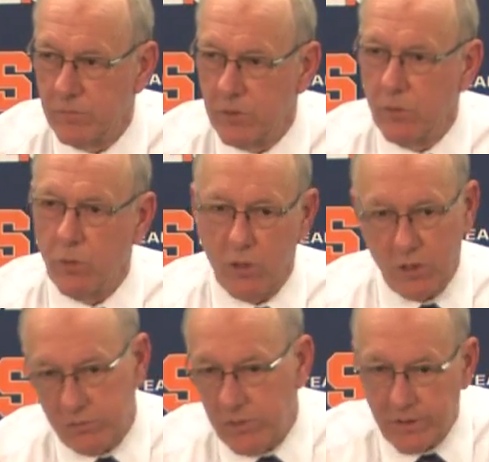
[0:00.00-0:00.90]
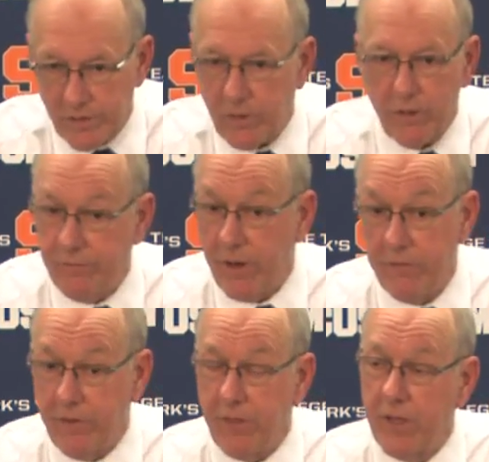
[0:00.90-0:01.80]
We're going to work on
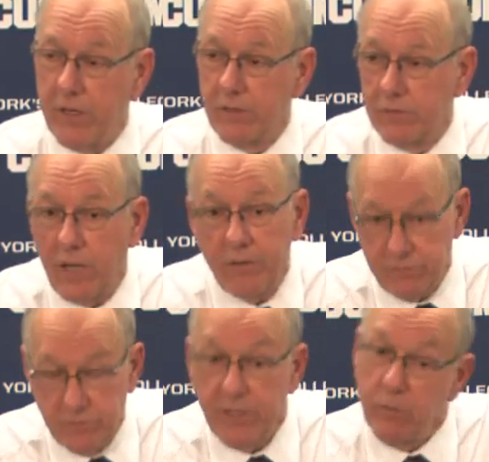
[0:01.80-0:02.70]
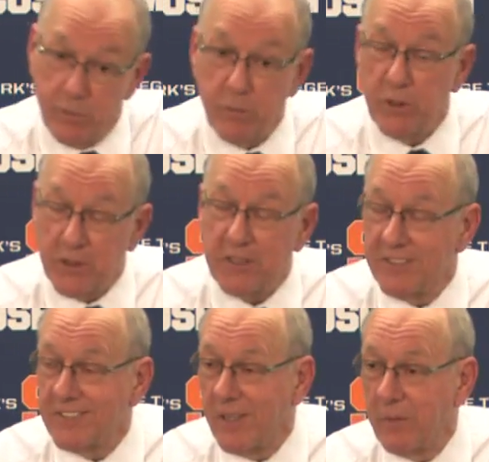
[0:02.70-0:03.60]
everything, and I've, uh, yeah, we will look at
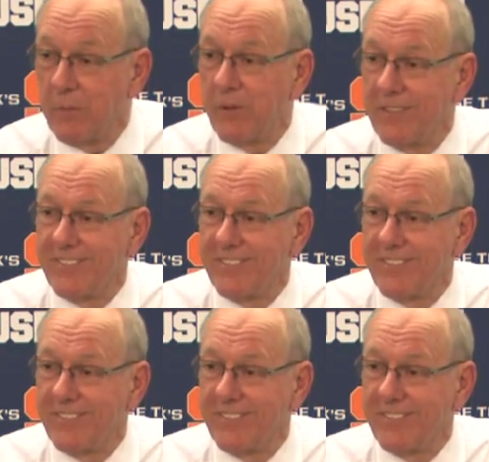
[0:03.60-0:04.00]
the scouting report.